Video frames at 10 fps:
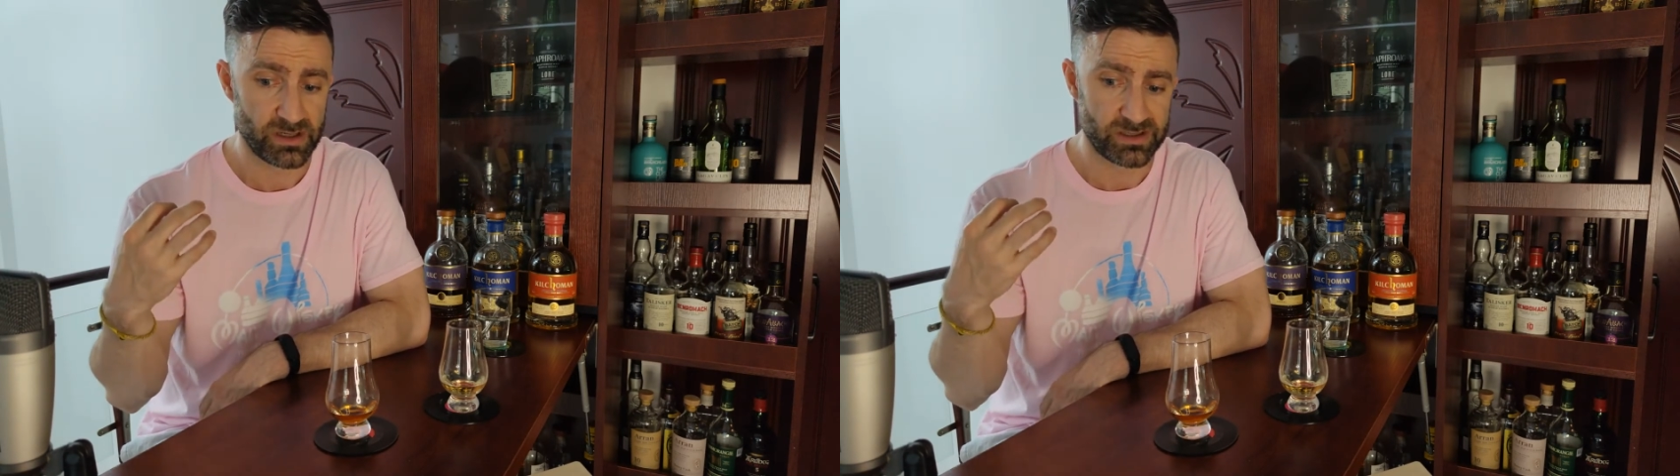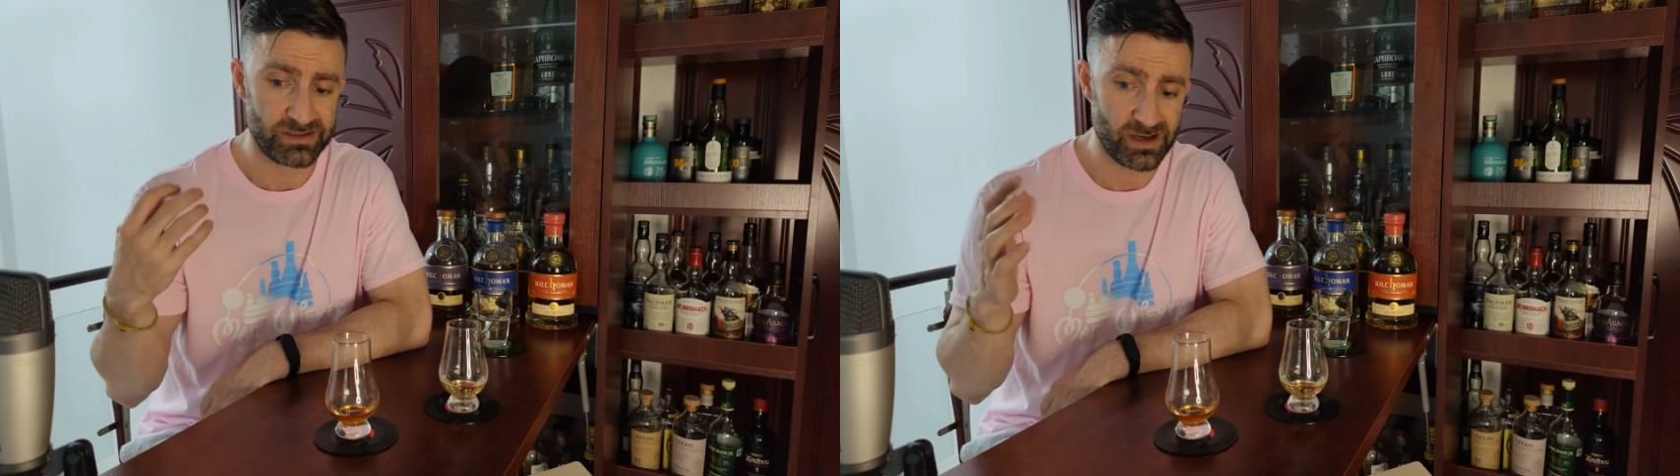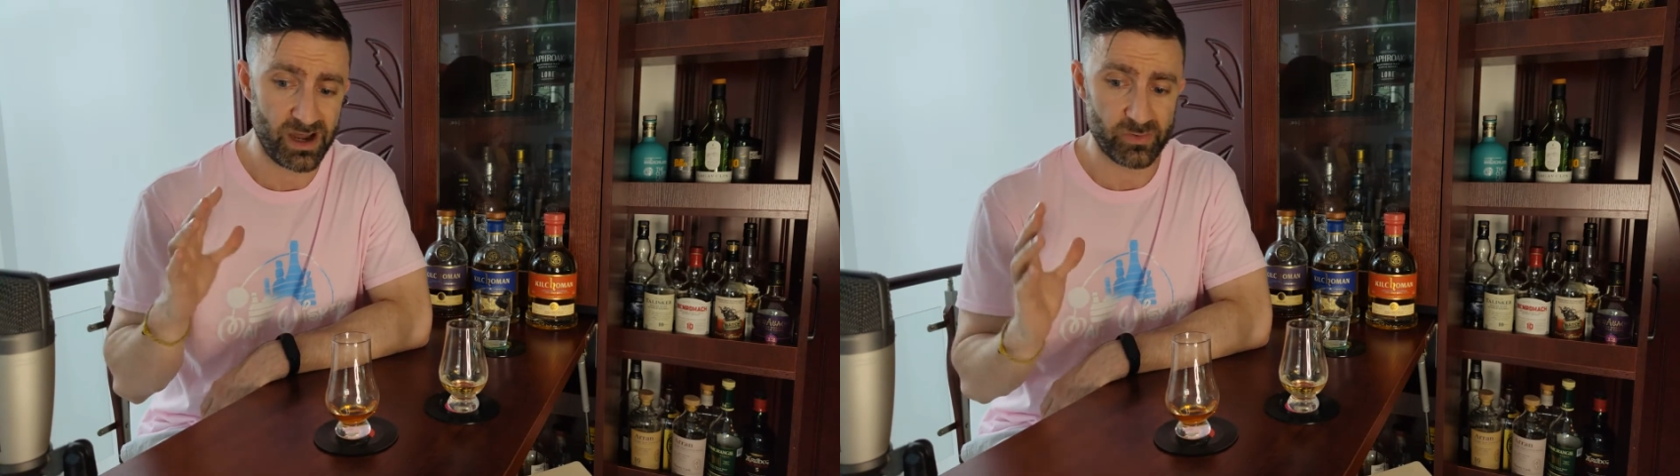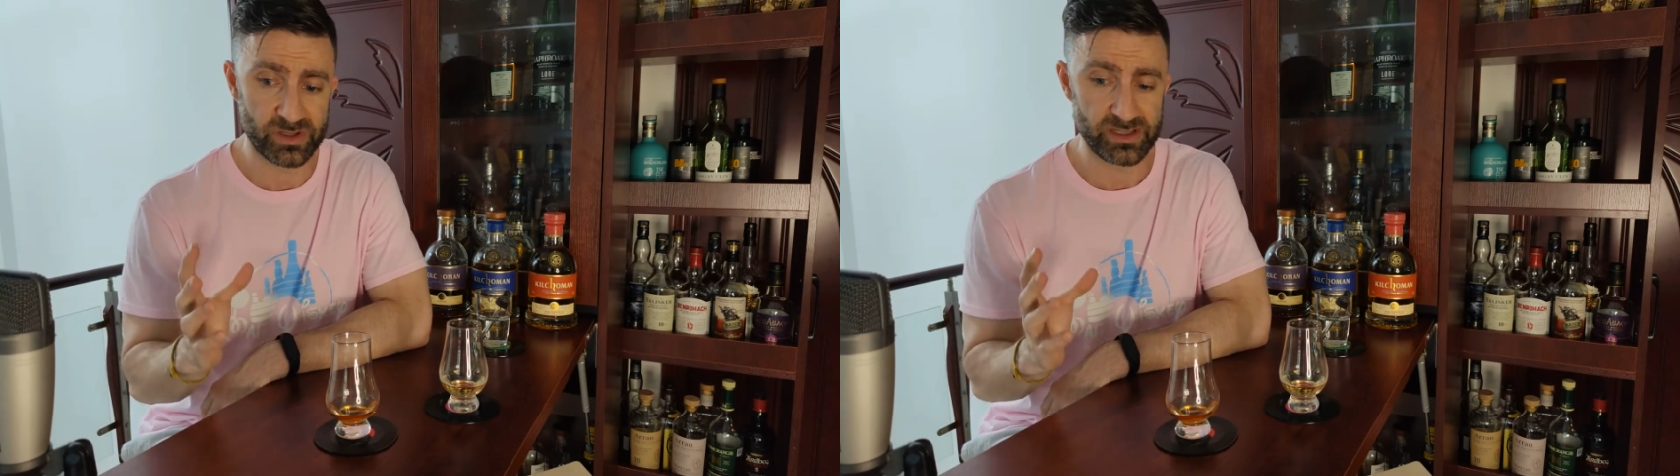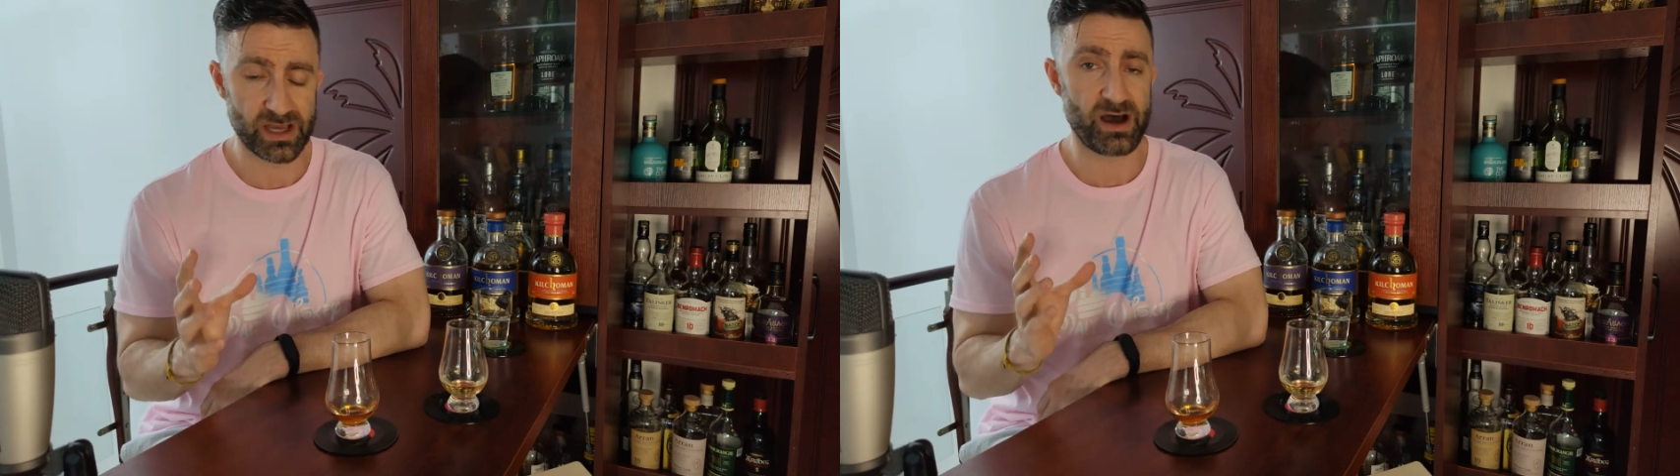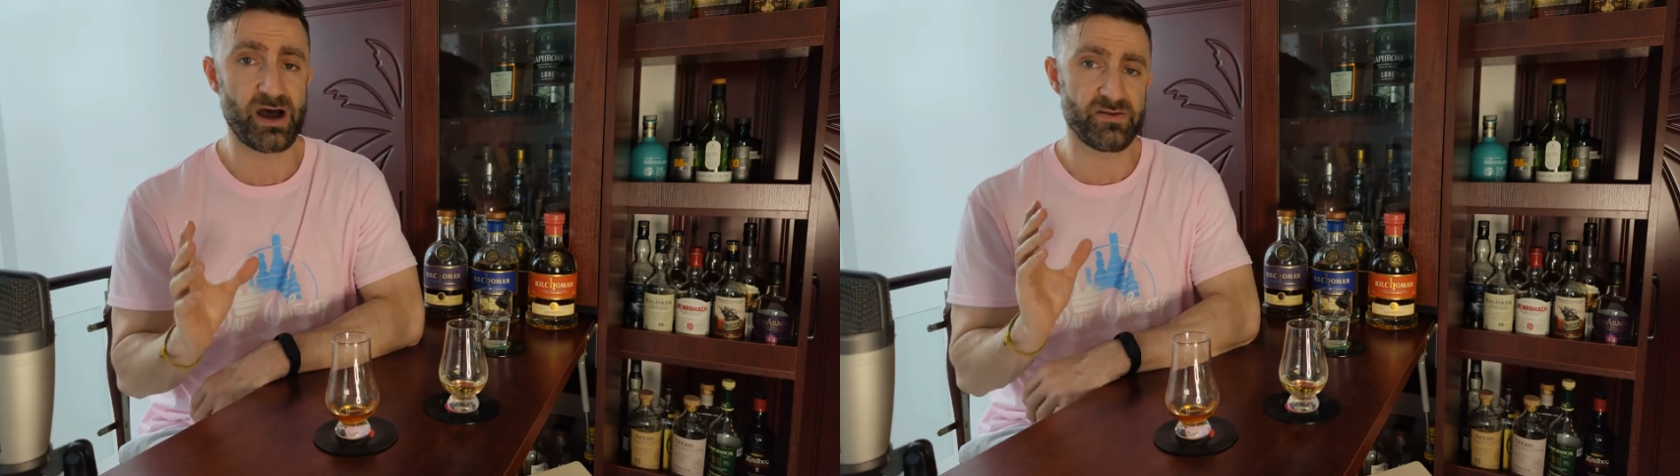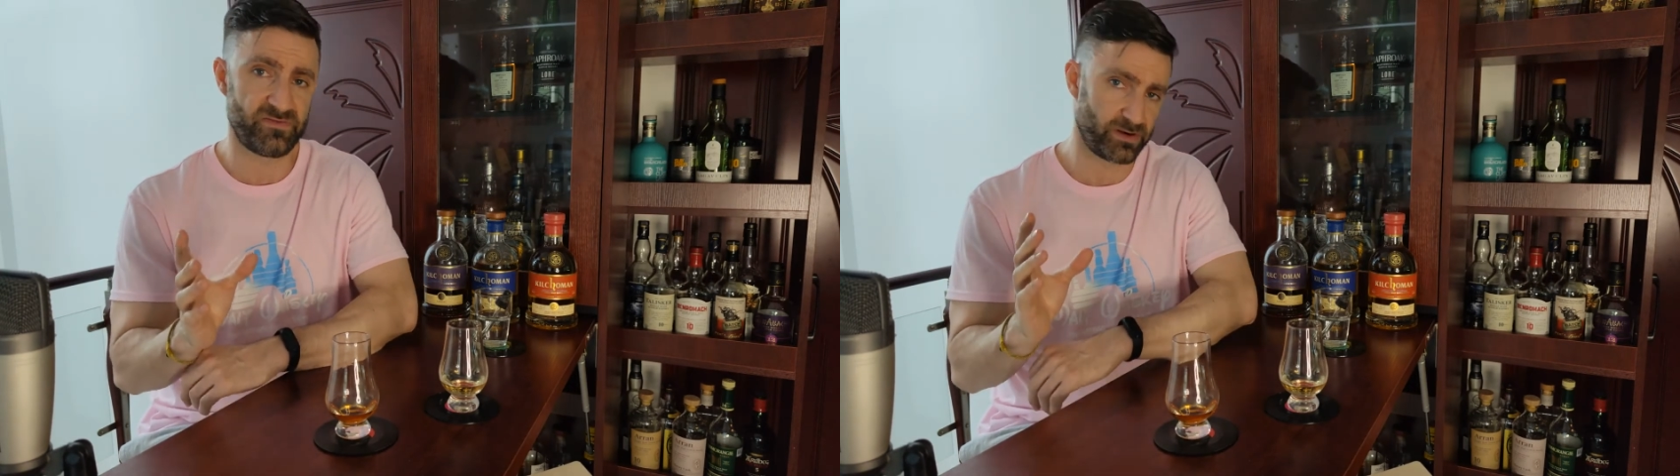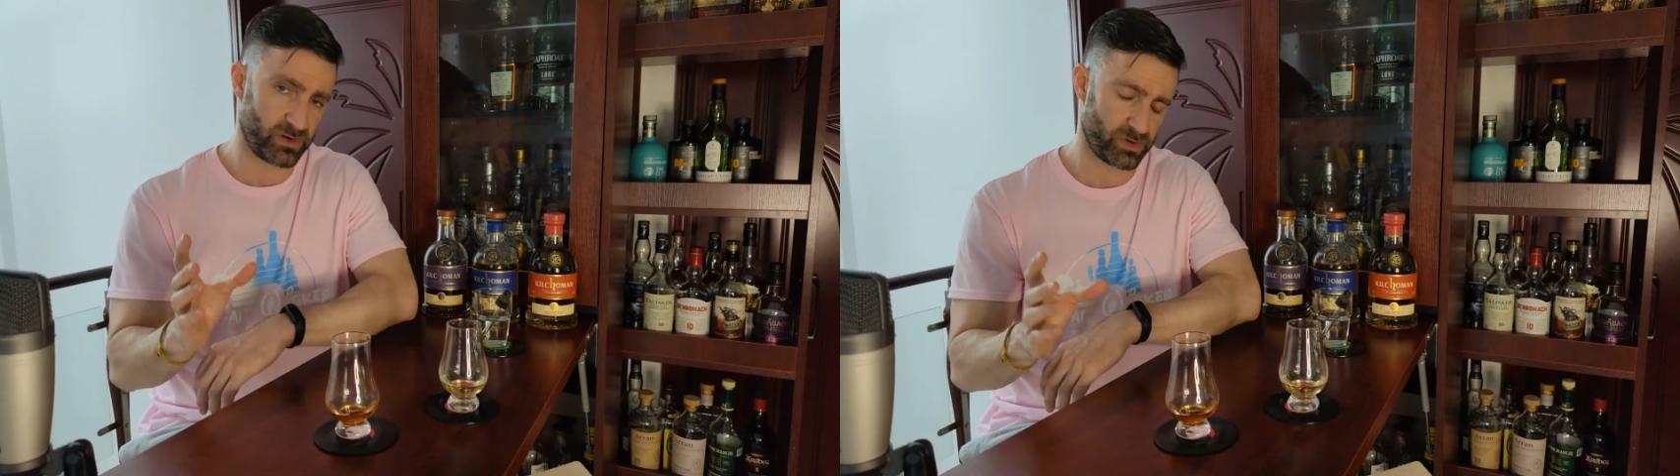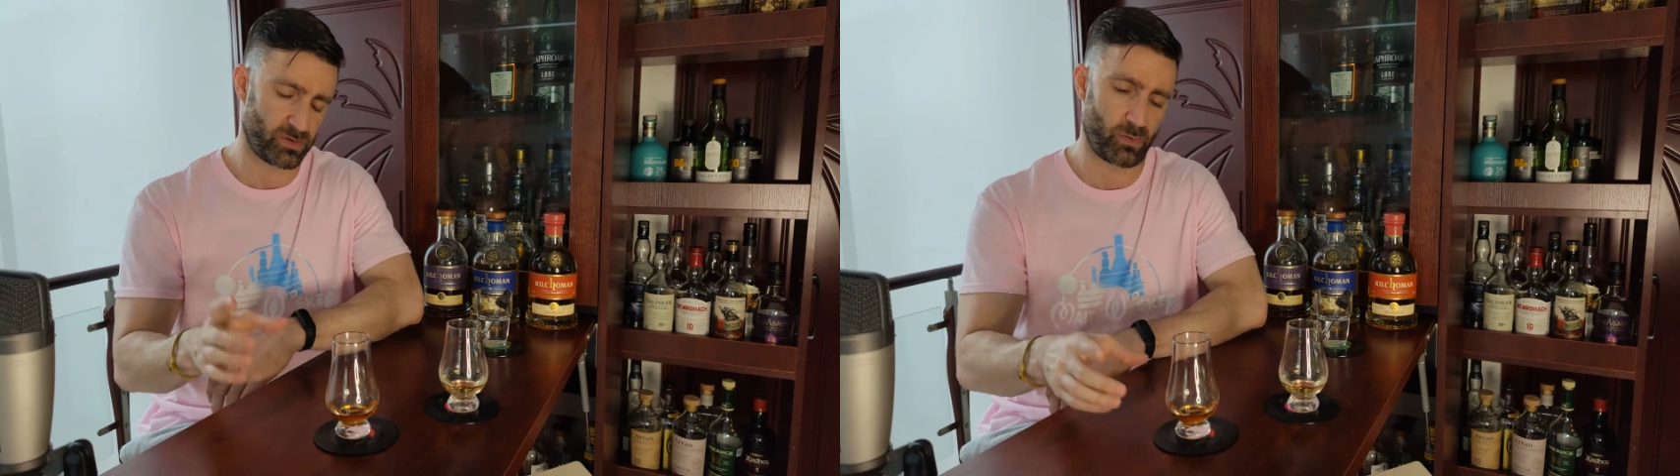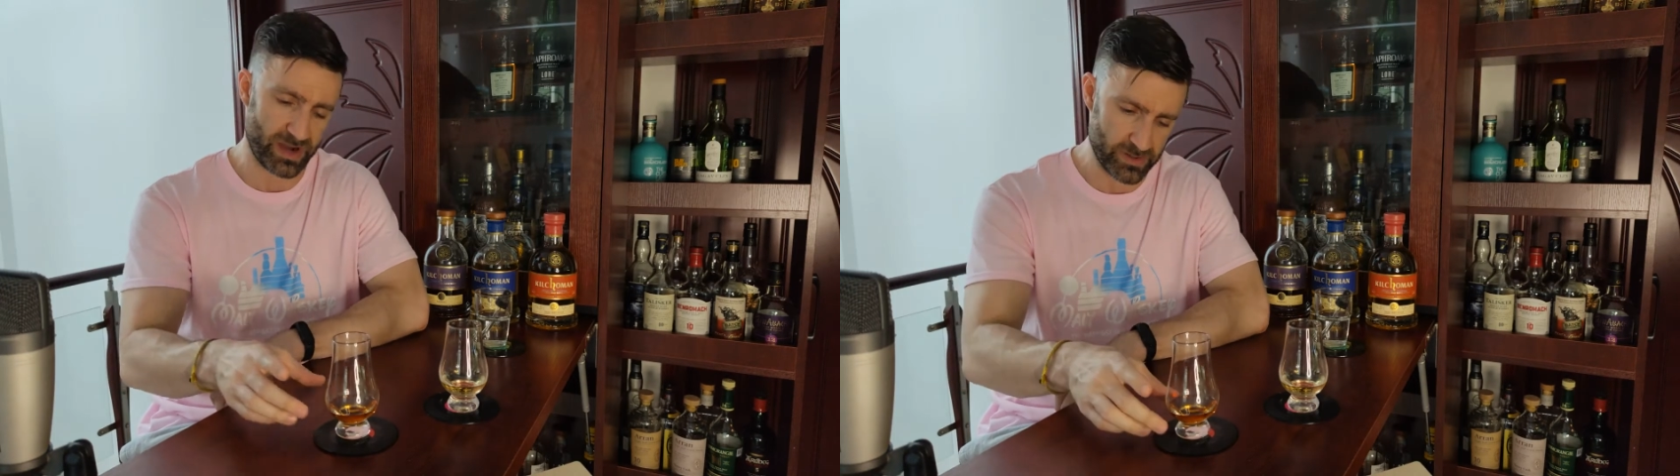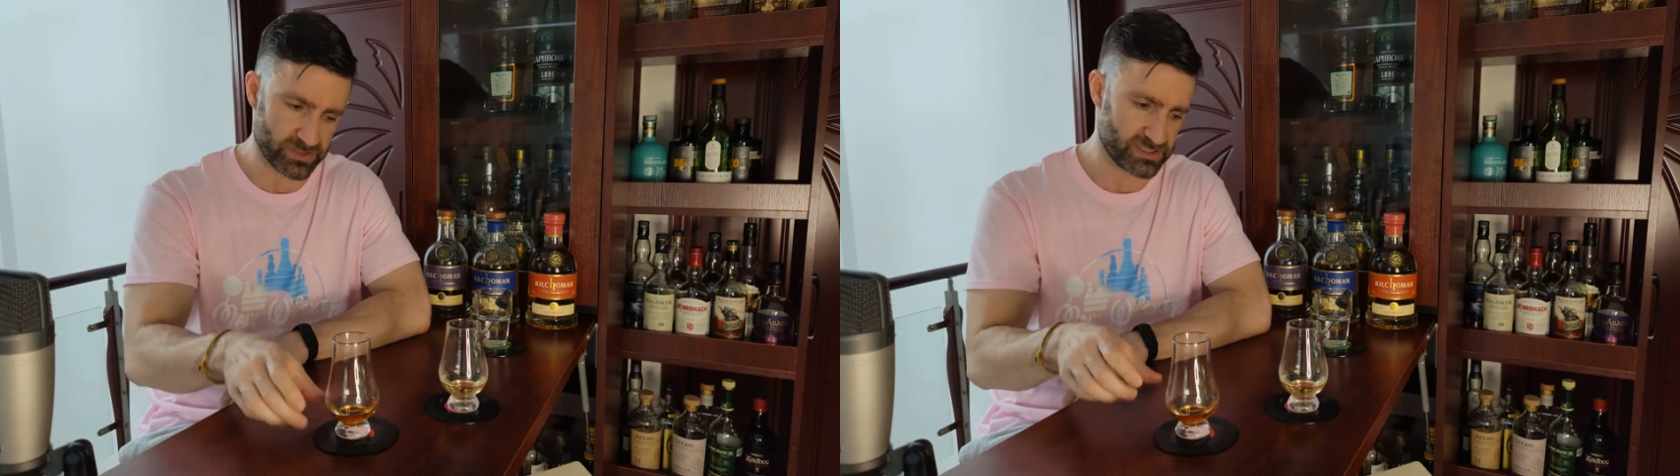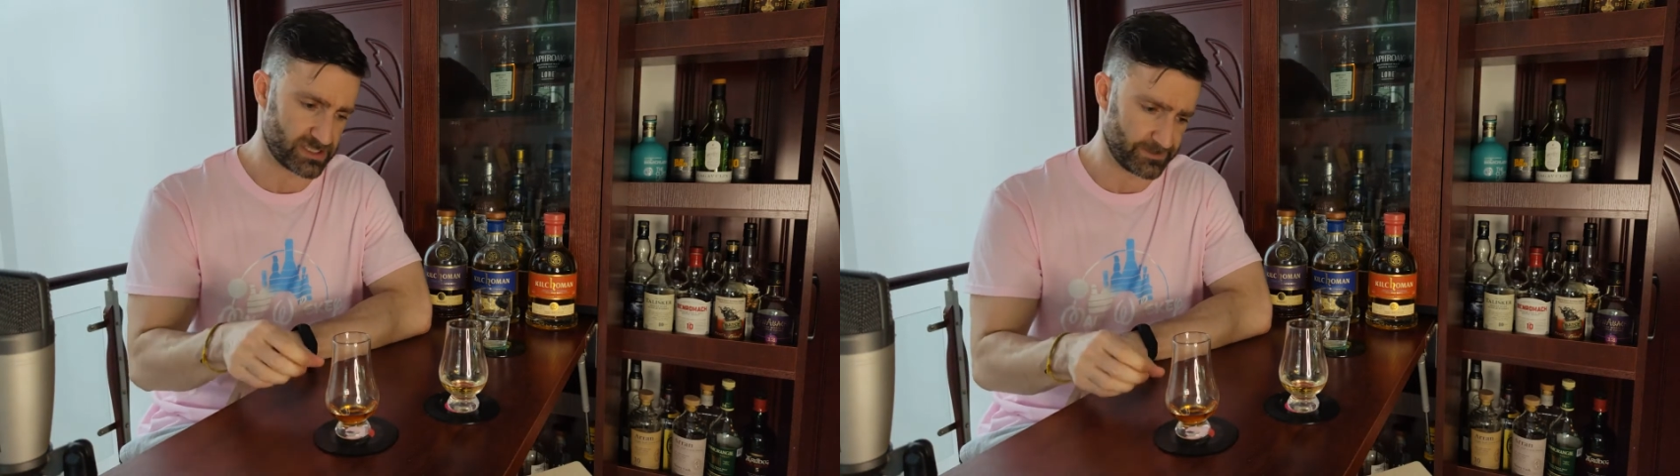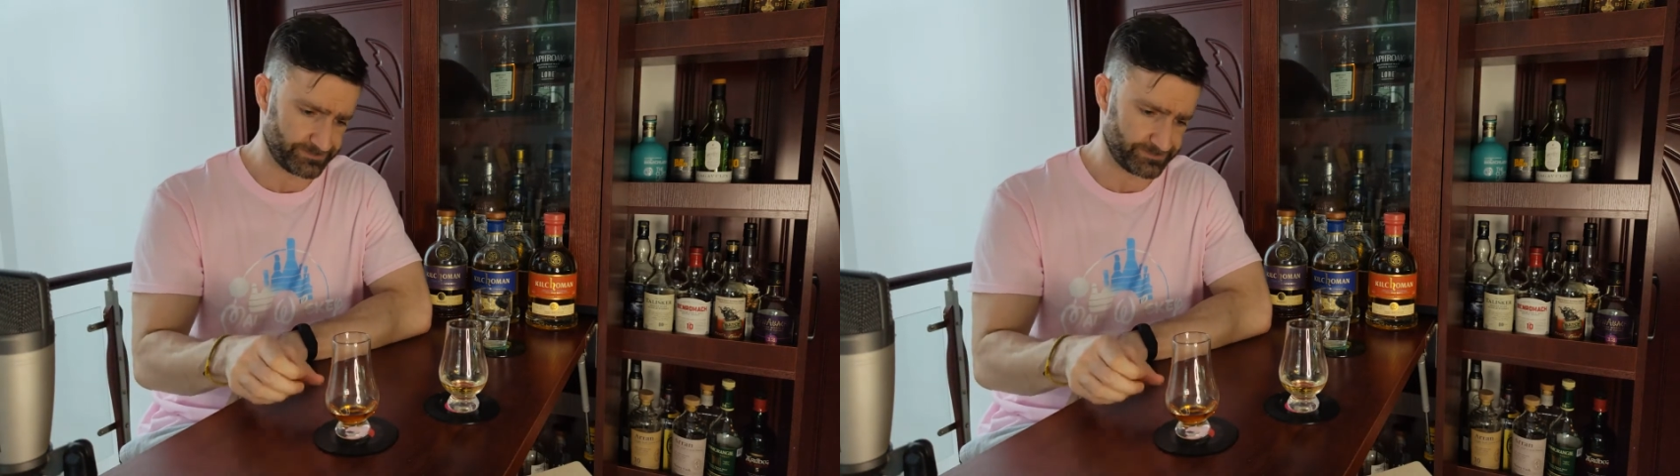not really hot and very well rounded.